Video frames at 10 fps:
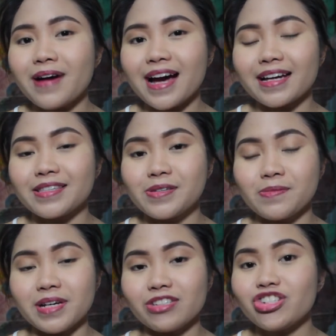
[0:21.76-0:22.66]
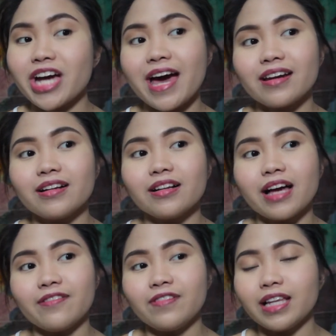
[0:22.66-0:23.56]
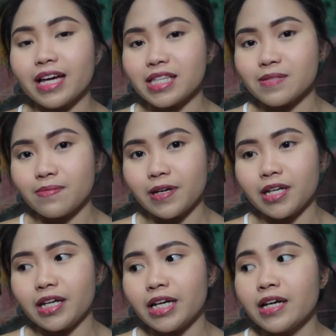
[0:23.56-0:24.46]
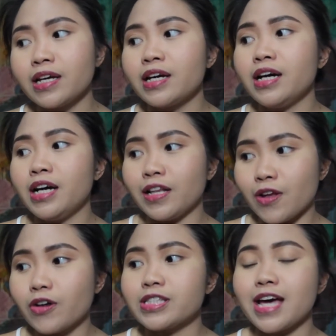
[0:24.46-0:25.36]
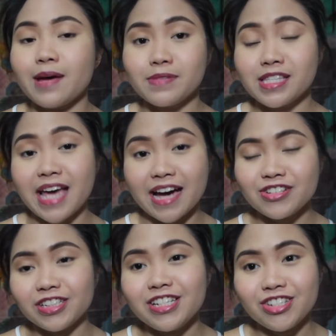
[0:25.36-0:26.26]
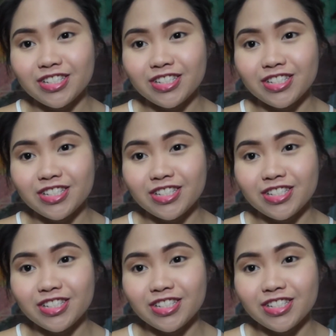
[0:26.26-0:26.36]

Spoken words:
back to my channel. I feel like it's been a long time since I actually